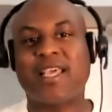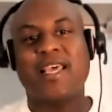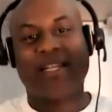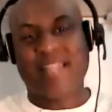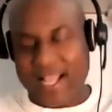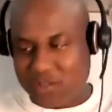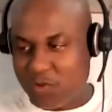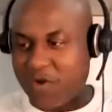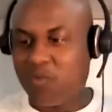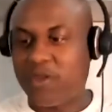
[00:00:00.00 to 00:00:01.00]
That's
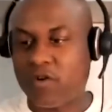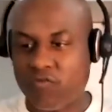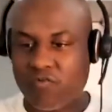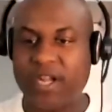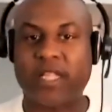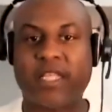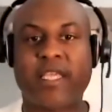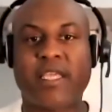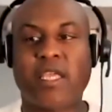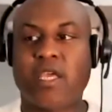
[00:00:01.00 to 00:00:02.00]
when we can
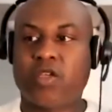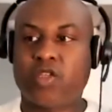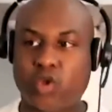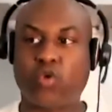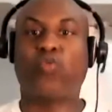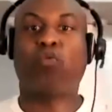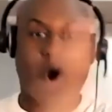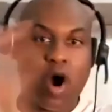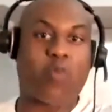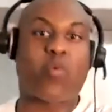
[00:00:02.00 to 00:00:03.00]
really do
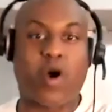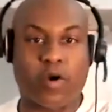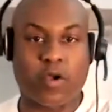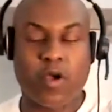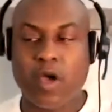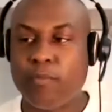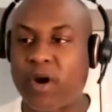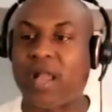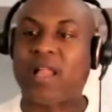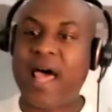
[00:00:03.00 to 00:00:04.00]
our work. But a
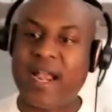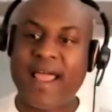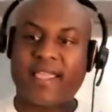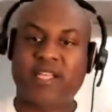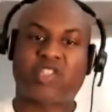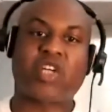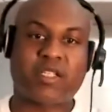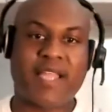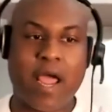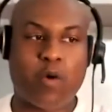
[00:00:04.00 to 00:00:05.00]
lot of that gets shut
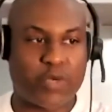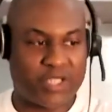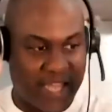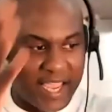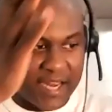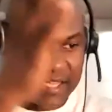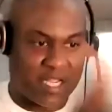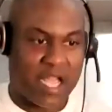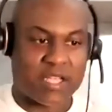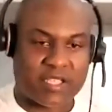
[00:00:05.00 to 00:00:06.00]
down. We stay in this
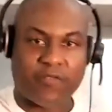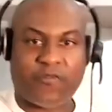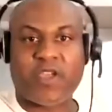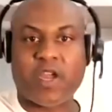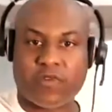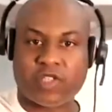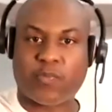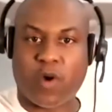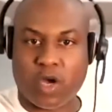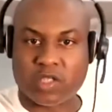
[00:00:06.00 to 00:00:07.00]
constant fear
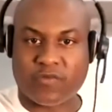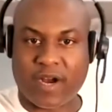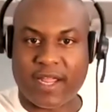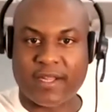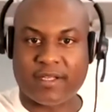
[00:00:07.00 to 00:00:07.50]
response, right? The